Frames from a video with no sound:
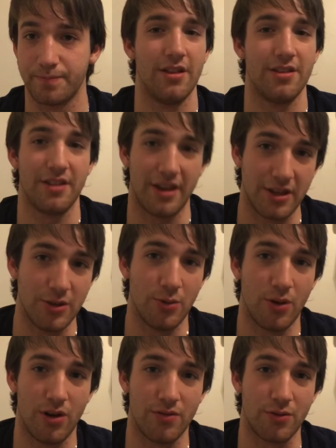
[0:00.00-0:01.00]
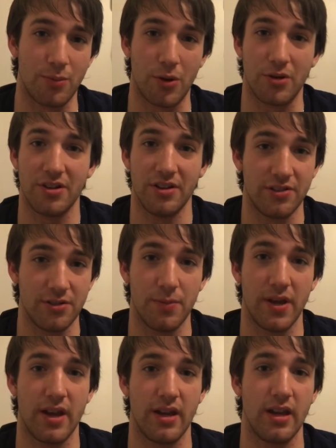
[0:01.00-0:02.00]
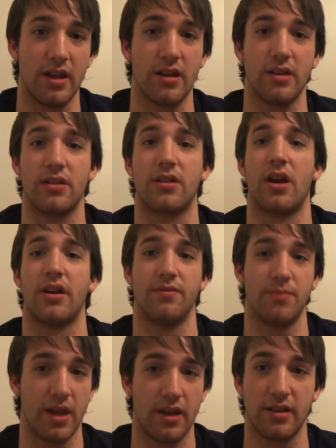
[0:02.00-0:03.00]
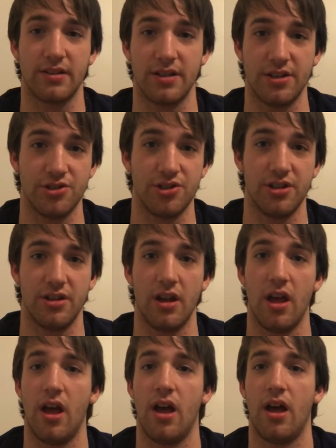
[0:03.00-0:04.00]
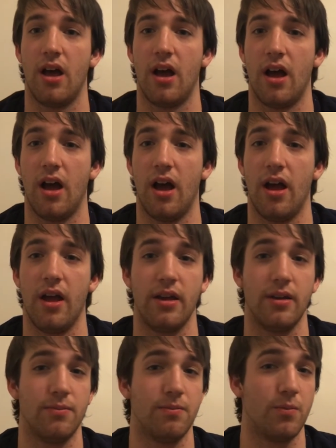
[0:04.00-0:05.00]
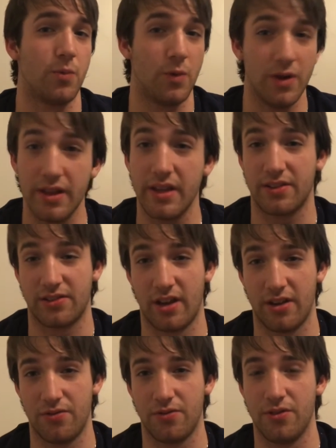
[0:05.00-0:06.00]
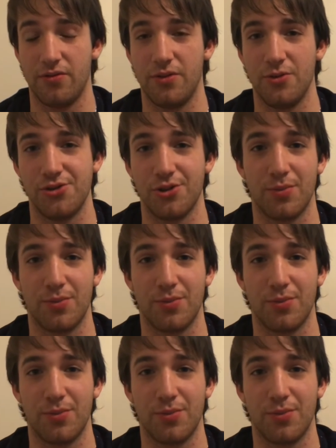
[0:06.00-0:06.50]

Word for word: Thank you all for participating and kind of paying attention. I am really excited for the future.